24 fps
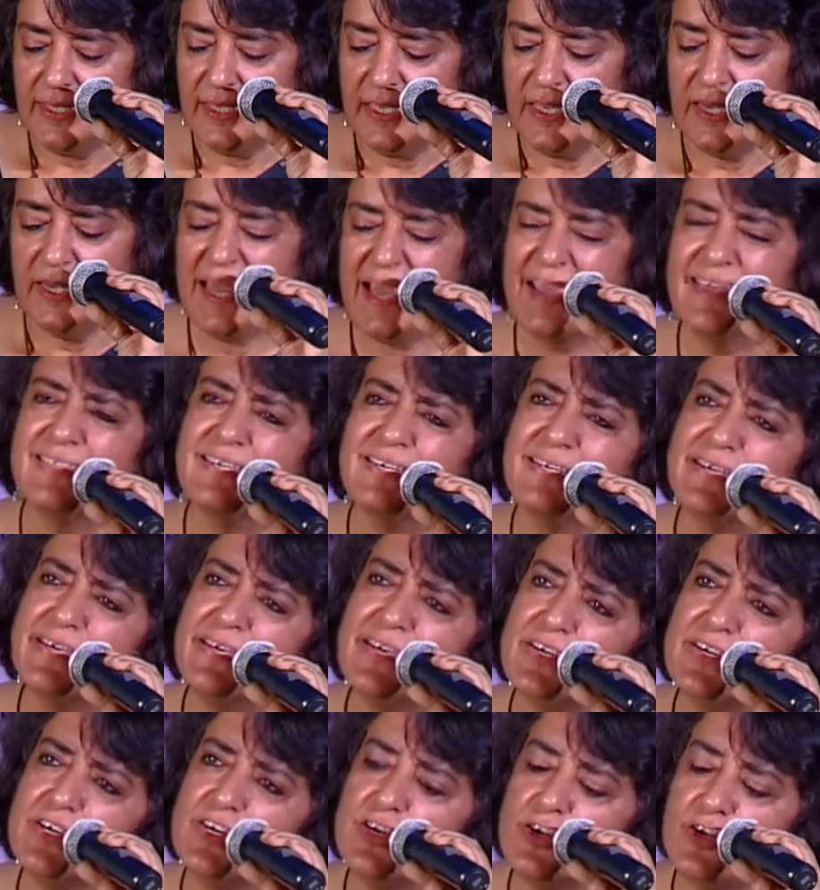Neither
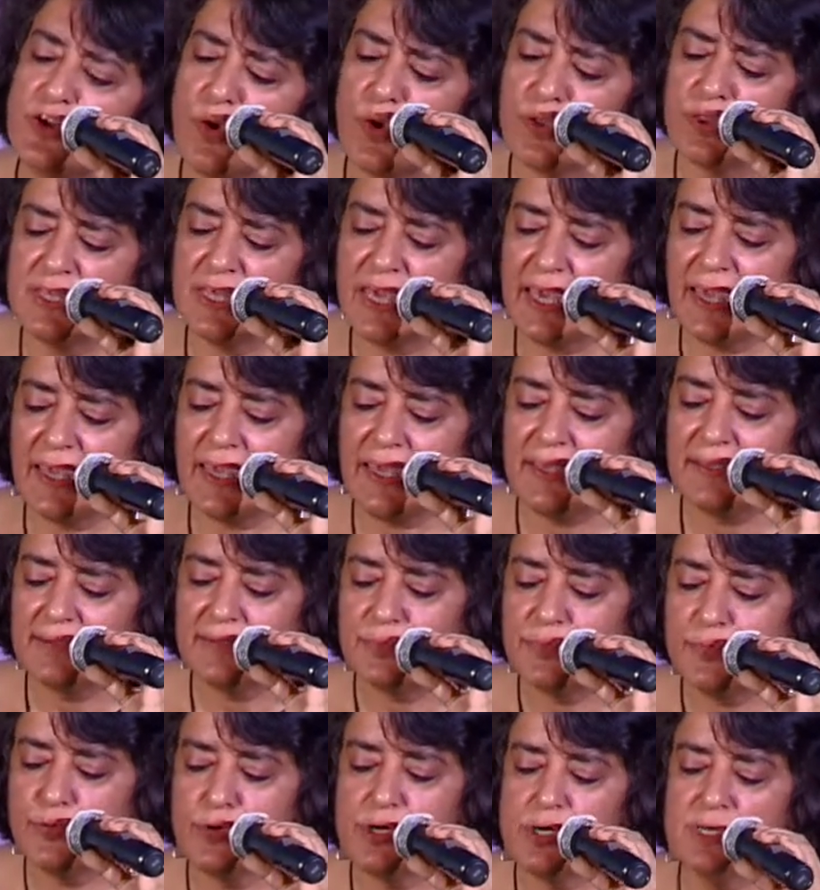here nor there,
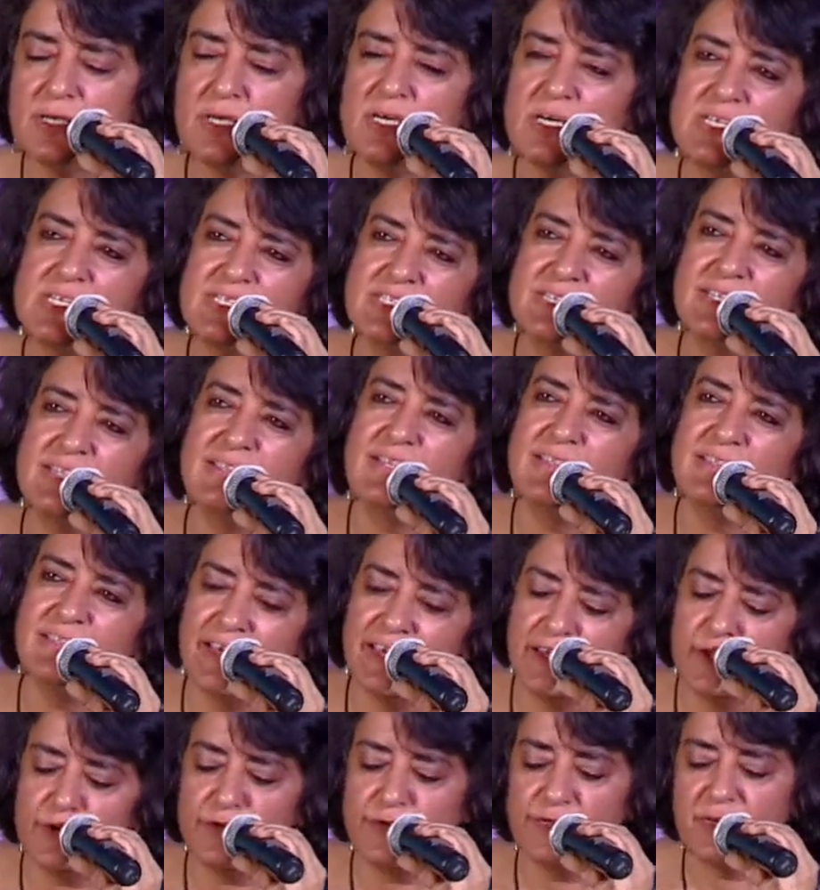poor girls in the
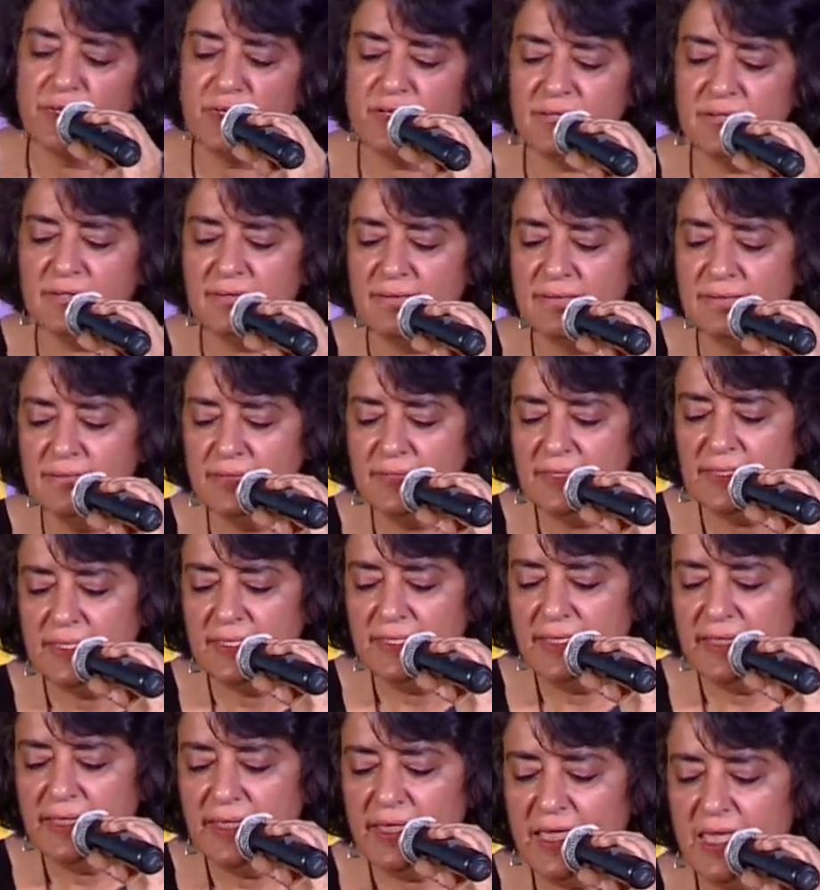thick of it.
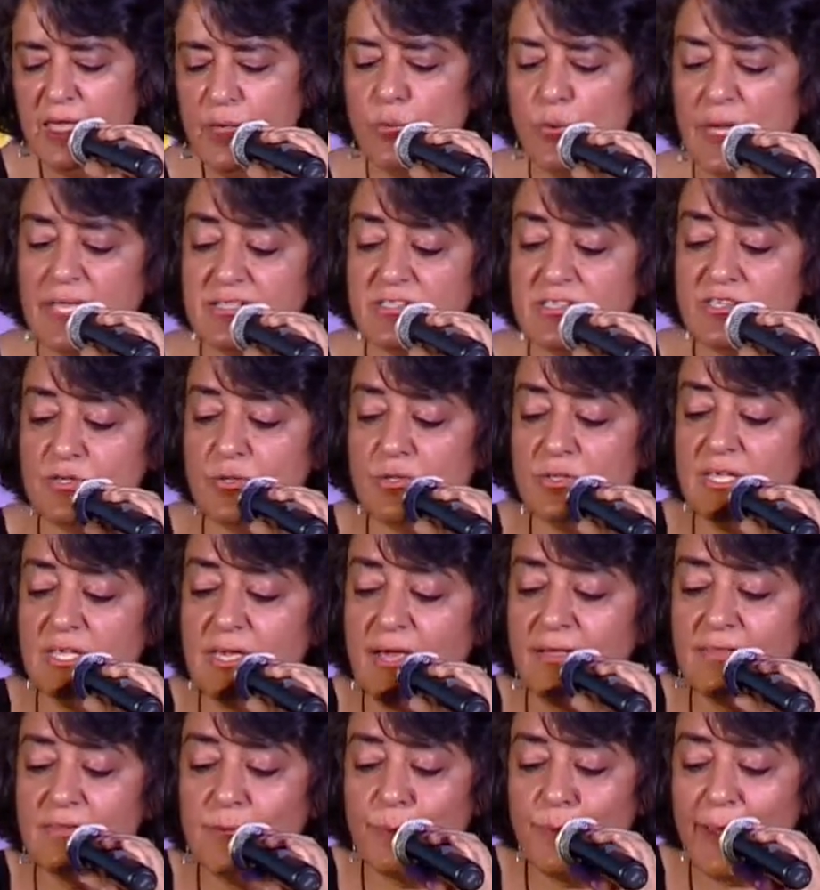He waits on the
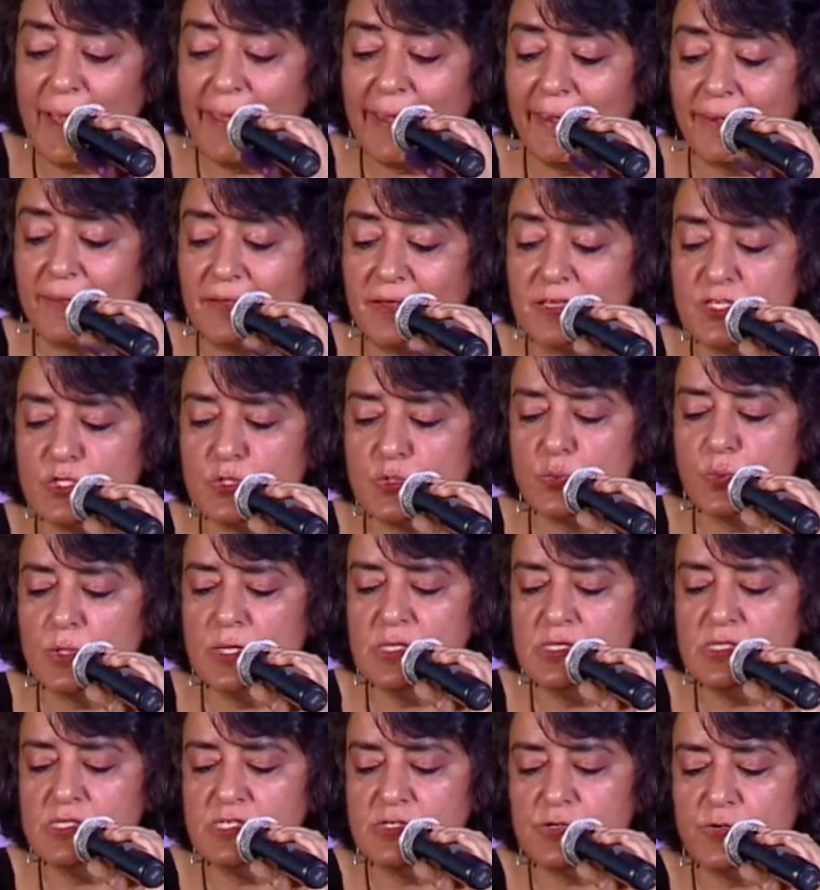other bank,
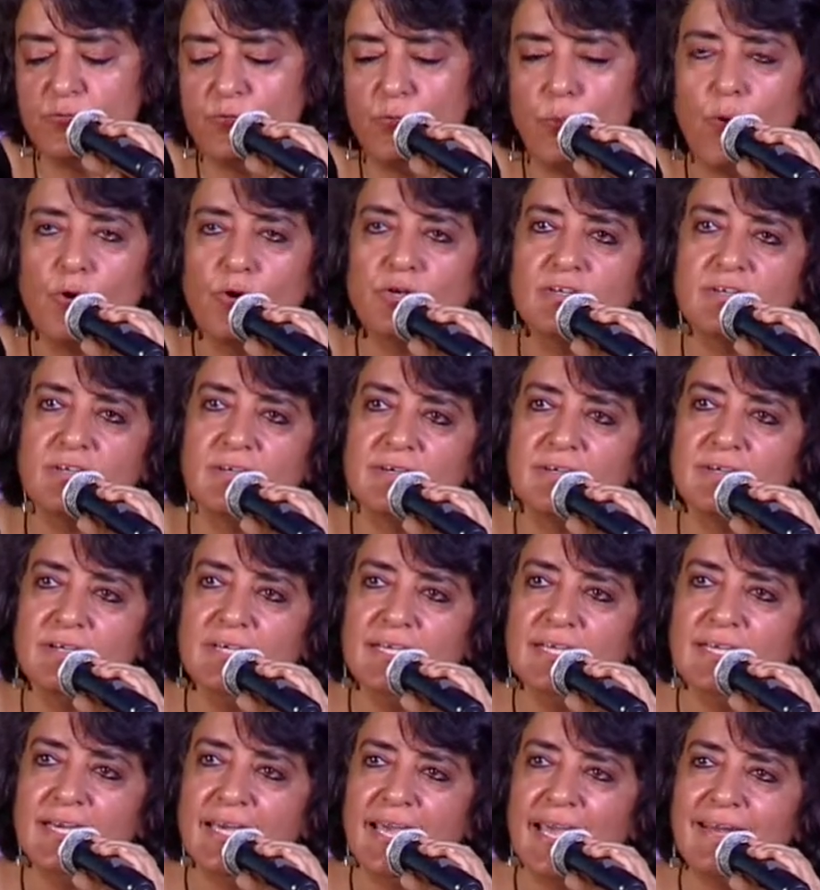swirls of water
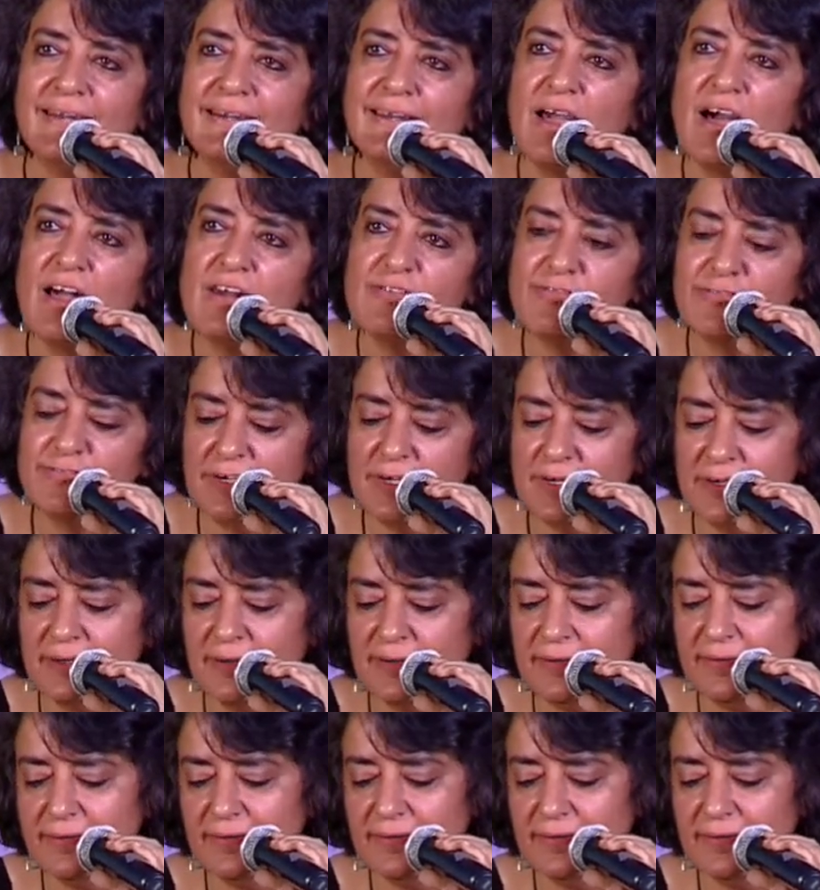engulf her.